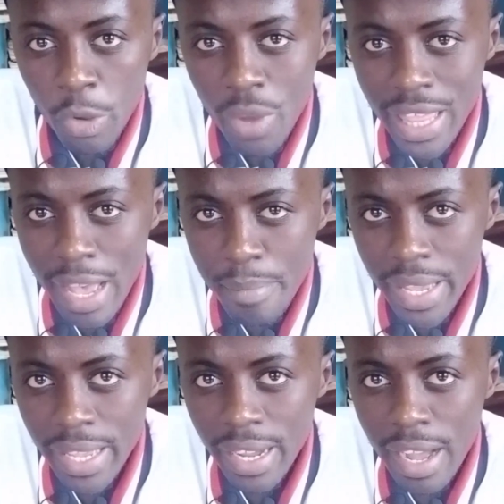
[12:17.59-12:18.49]
when they are
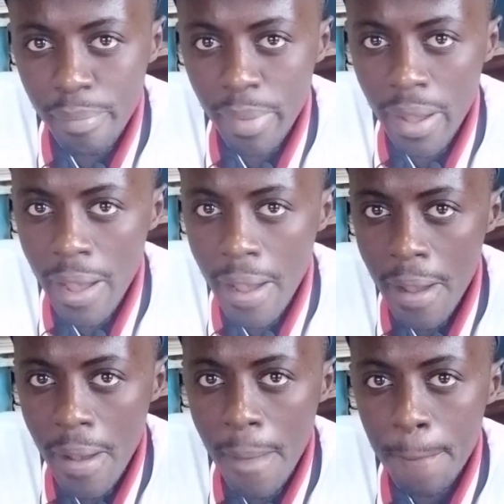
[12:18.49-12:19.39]
making up
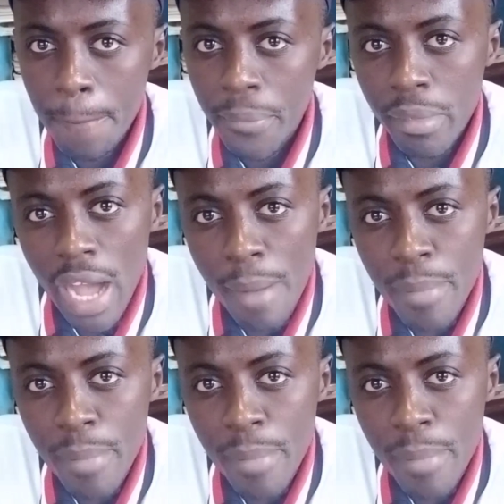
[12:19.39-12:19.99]
a